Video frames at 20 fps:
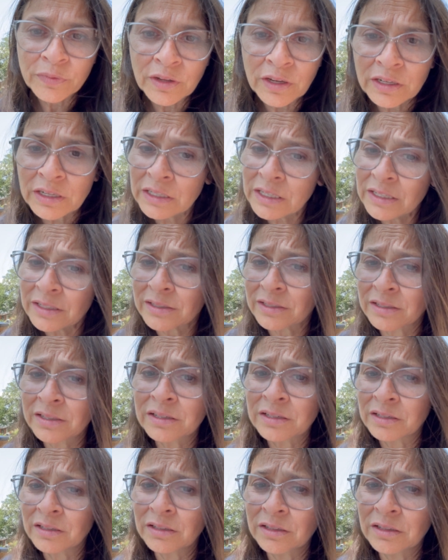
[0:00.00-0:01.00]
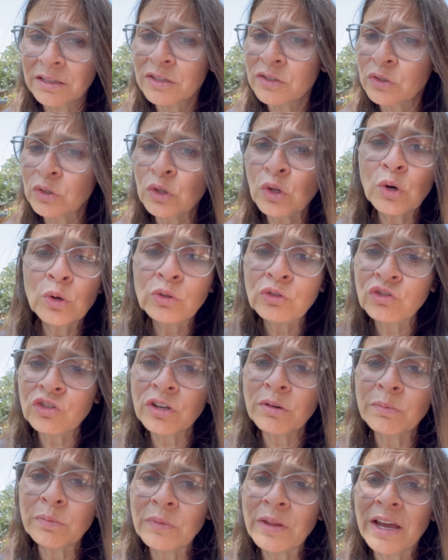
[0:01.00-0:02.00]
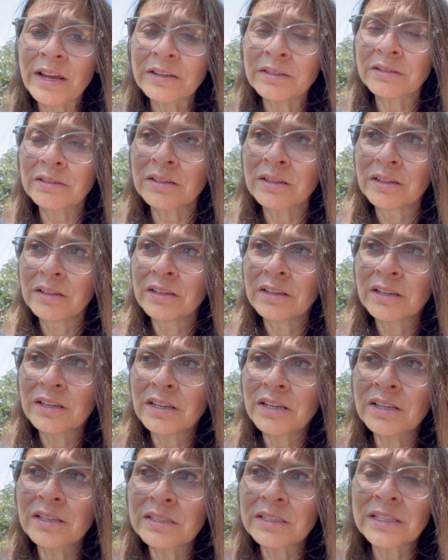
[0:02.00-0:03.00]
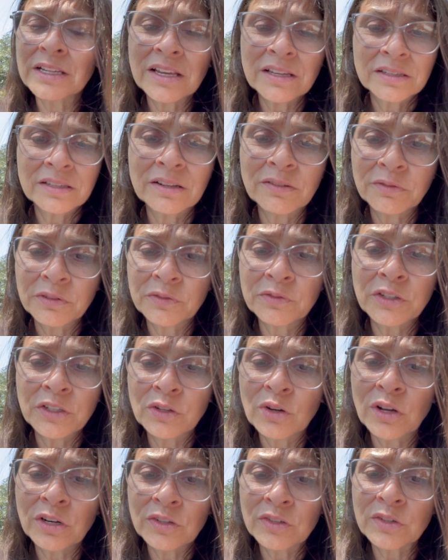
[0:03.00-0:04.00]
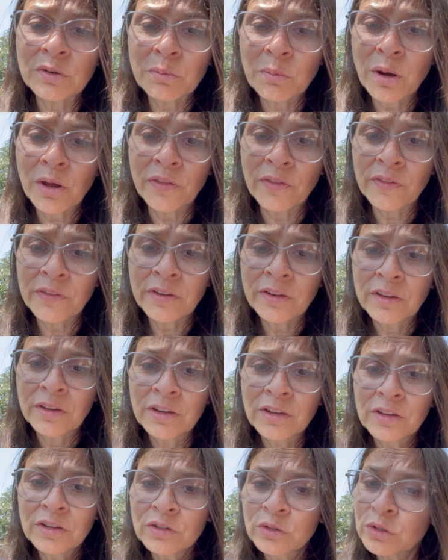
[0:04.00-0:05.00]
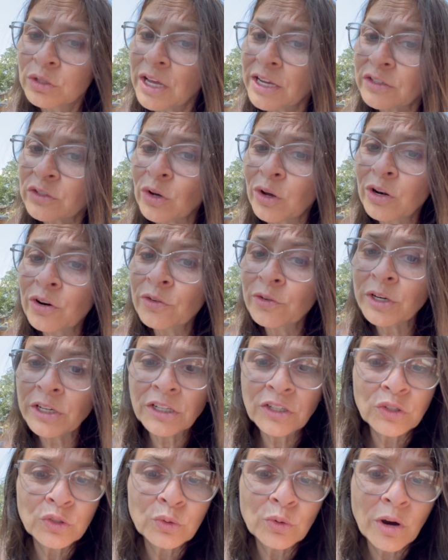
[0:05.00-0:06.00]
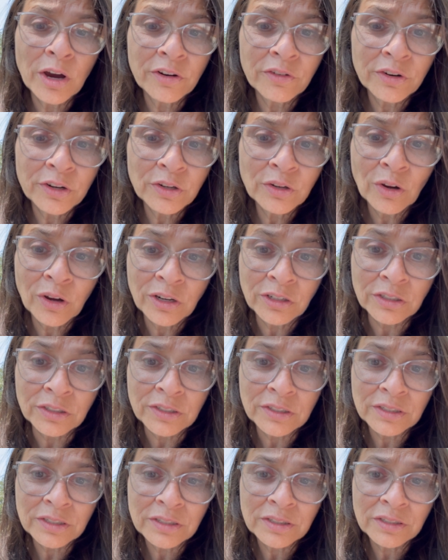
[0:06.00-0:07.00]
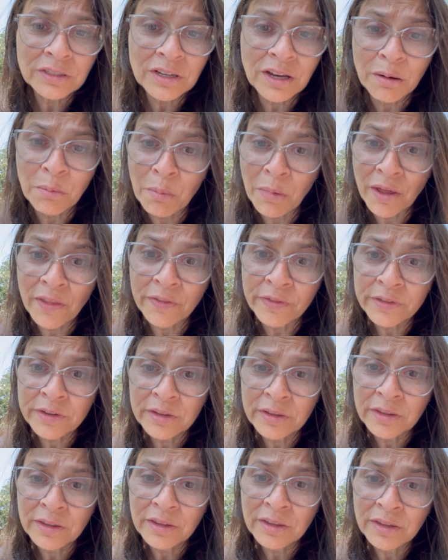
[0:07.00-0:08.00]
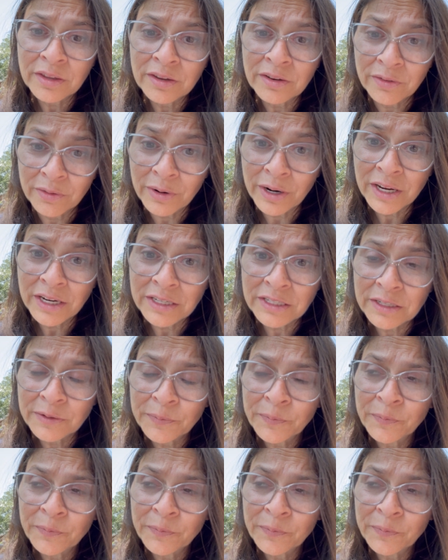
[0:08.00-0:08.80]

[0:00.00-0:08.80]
At least there's no gym that is less than $50 a month. So that's already $200 a month, right?